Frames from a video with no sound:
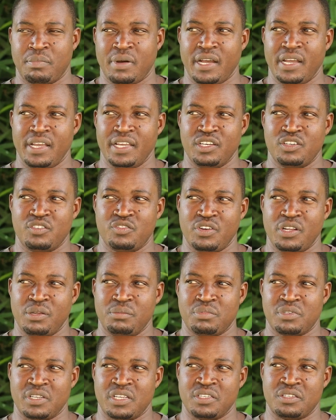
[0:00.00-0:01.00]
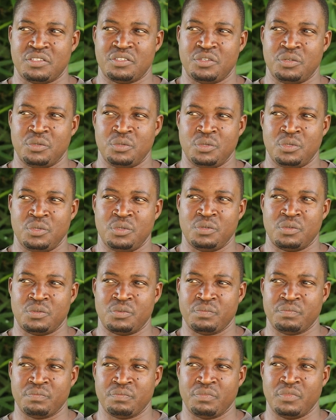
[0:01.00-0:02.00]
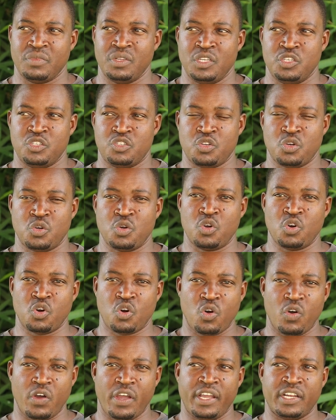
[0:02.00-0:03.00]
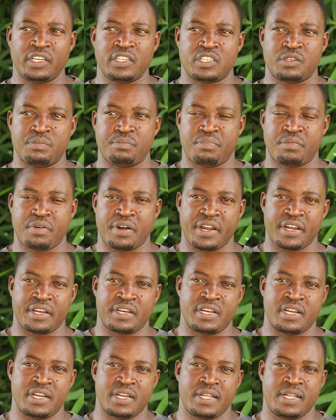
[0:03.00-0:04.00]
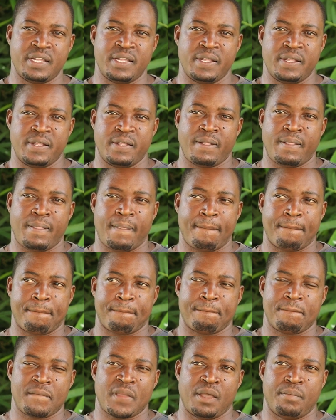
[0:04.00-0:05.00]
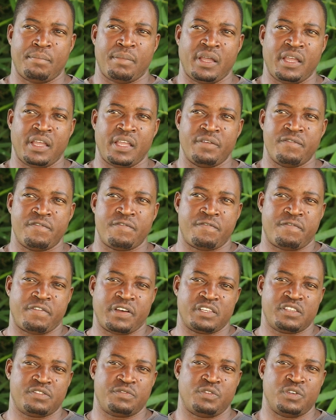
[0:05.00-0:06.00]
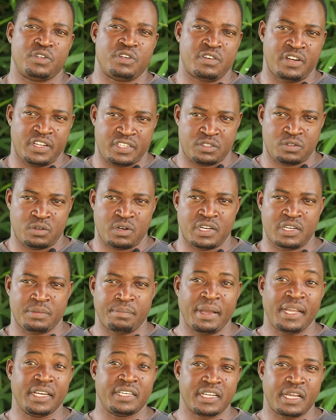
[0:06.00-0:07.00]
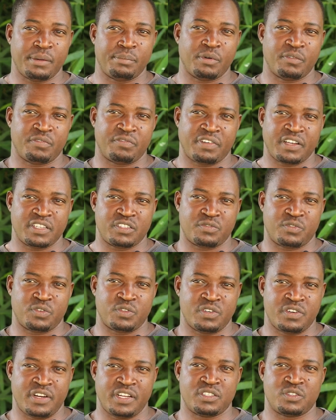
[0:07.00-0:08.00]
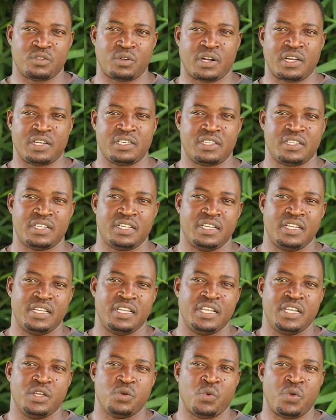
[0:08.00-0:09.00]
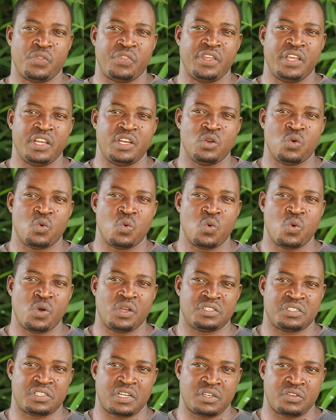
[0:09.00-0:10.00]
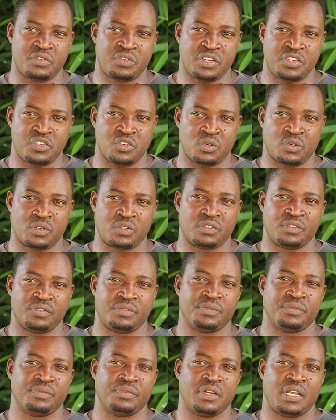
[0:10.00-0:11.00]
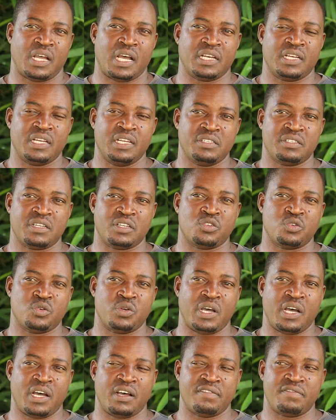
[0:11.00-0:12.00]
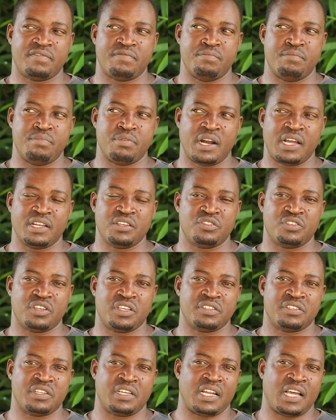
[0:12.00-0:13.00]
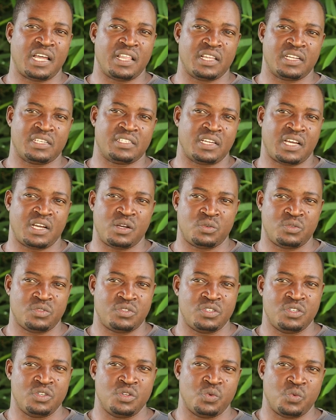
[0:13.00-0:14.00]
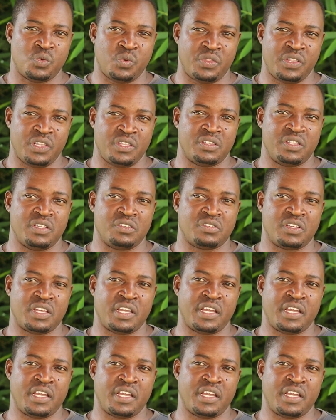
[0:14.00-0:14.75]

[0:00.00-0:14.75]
My dream is to grow and spread my fast food restaurant, my type of fast food restaurant within Western region. At least I should have branches in other towns within this